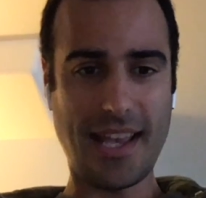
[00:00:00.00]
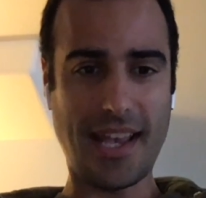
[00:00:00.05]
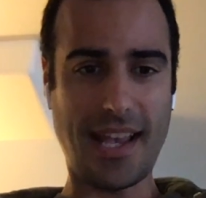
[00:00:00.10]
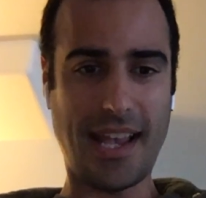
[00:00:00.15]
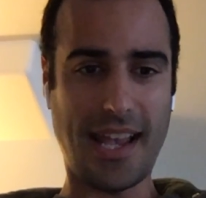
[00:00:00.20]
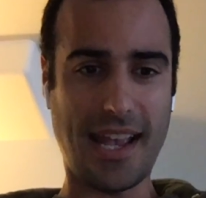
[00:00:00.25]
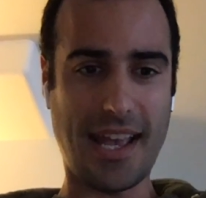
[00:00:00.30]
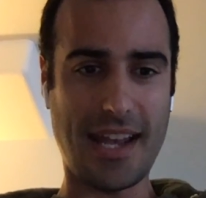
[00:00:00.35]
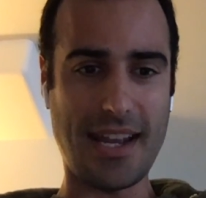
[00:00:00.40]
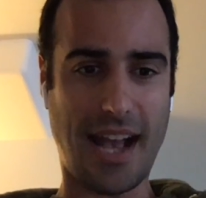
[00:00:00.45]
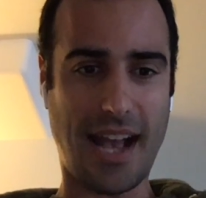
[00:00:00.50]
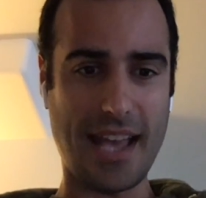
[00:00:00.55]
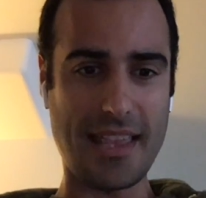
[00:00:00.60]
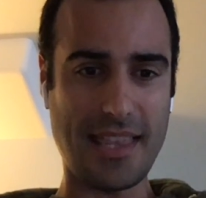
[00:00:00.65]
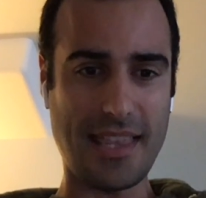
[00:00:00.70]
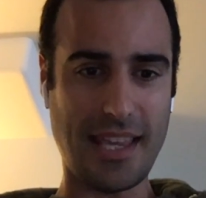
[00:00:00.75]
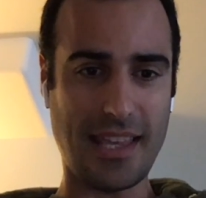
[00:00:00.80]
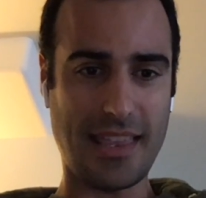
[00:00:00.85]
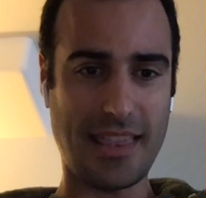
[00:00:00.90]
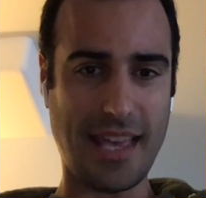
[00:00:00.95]
And I
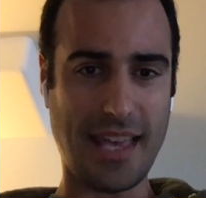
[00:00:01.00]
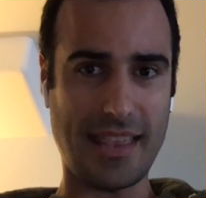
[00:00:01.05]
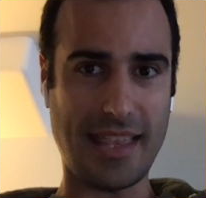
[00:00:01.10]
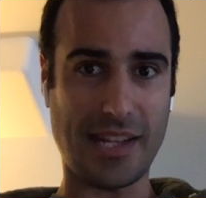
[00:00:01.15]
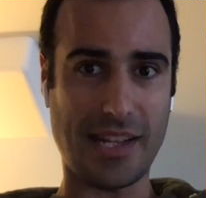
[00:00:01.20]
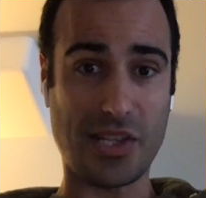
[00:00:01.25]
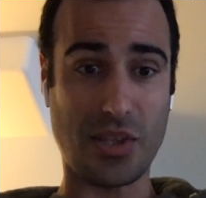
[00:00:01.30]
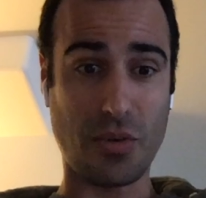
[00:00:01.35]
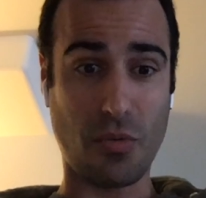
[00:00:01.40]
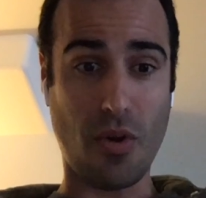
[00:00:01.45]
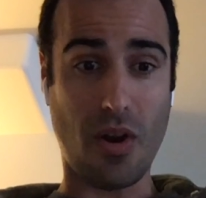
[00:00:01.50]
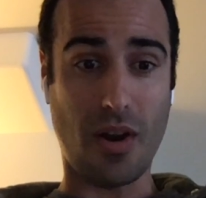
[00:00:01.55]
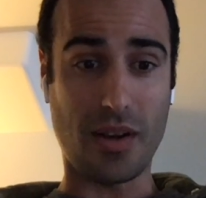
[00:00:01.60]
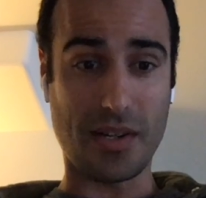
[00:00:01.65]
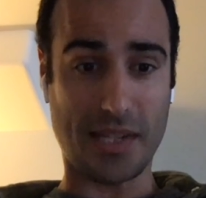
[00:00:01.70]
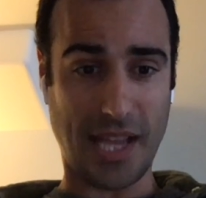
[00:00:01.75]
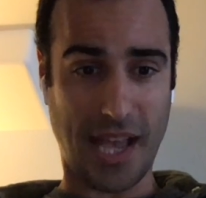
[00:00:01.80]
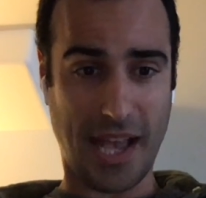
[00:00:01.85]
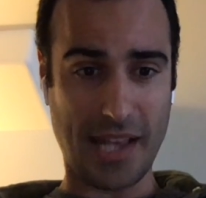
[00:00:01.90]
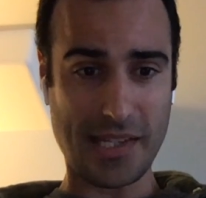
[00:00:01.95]
think that that's the
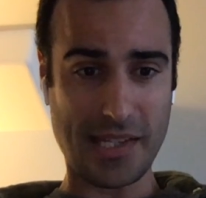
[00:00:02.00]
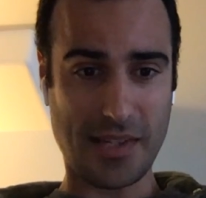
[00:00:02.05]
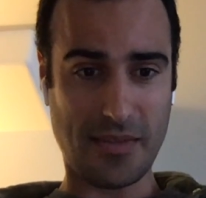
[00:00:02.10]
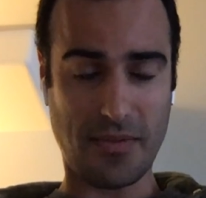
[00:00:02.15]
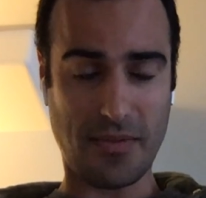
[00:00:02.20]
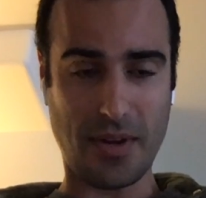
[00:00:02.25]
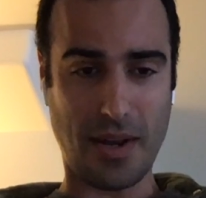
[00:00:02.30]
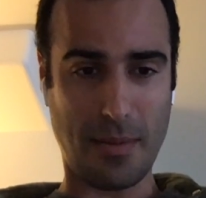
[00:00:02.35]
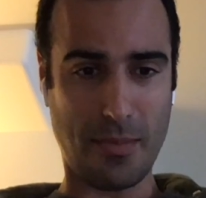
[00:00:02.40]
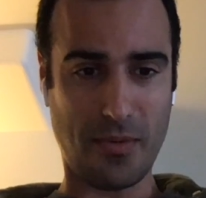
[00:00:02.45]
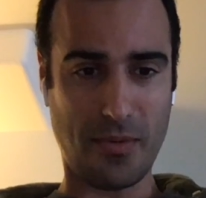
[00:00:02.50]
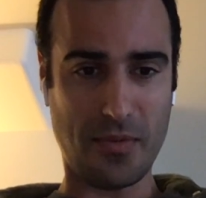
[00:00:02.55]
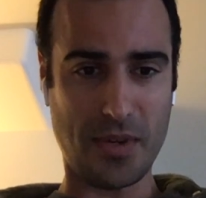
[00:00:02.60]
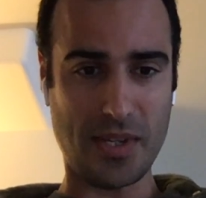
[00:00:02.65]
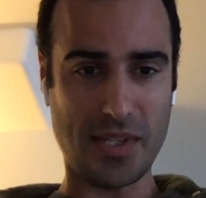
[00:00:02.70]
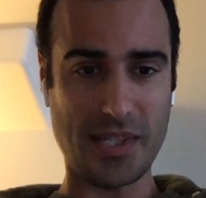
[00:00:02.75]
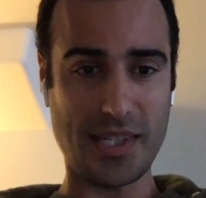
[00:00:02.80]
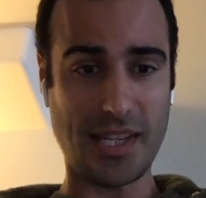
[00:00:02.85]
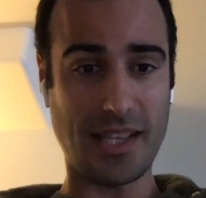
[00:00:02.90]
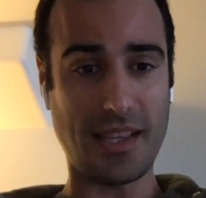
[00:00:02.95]
wrong test for a number of reasons.